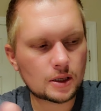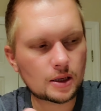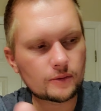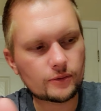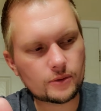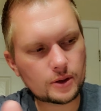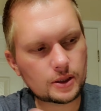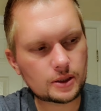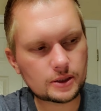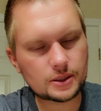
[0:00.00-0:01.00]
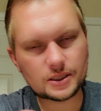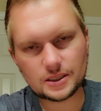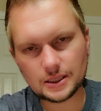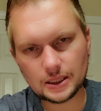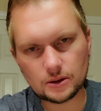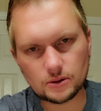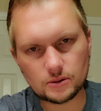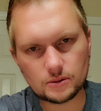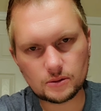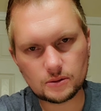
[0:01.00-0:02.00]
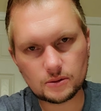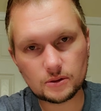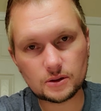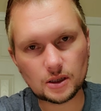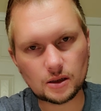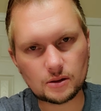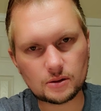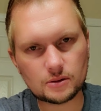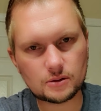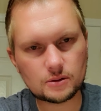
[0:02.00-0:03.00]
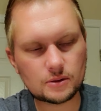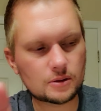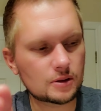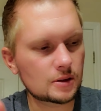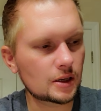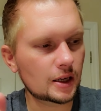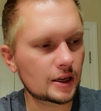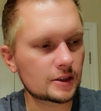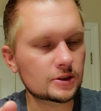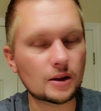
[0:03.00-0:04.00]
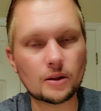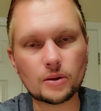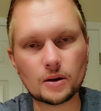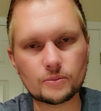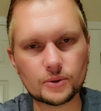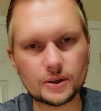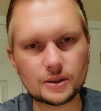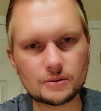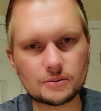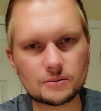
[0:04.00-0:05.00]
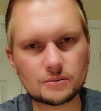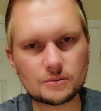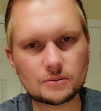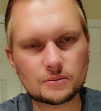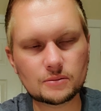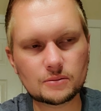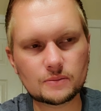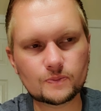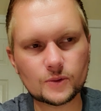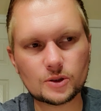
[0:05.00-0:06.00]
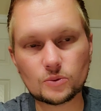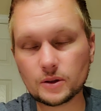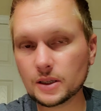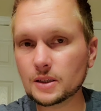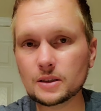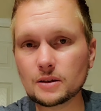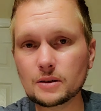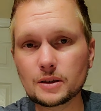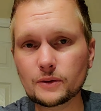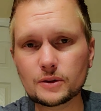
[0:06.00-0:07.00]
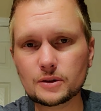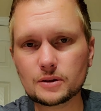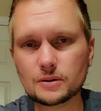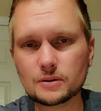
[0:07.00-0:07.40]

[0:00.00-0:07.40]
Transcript: Every single cell has a thumbprint. That's why they can tell the difference